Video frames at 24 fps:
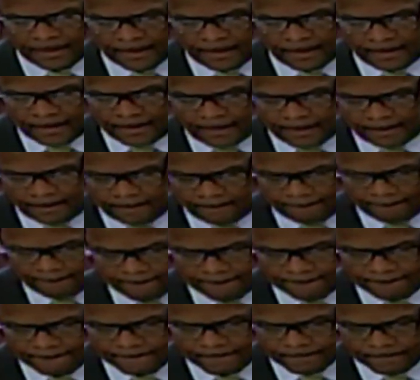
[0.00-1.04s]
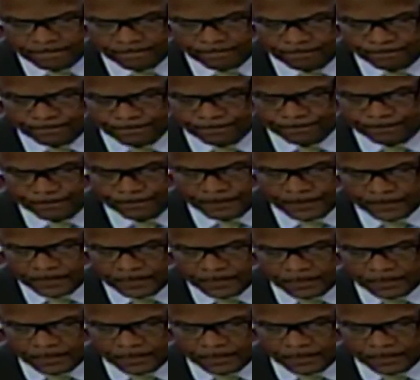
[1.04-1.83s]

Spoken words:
(no one is talking)